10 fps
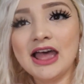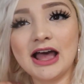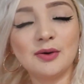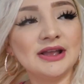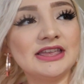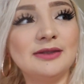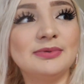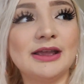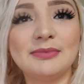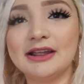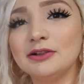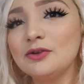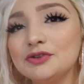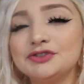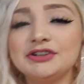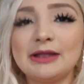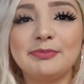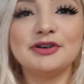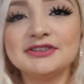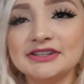how I keep like my clothes or like
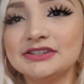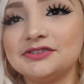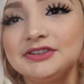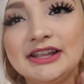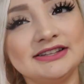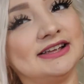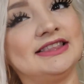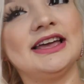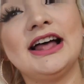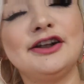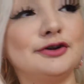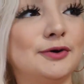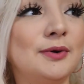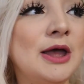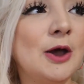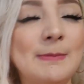purses or things like that I don't know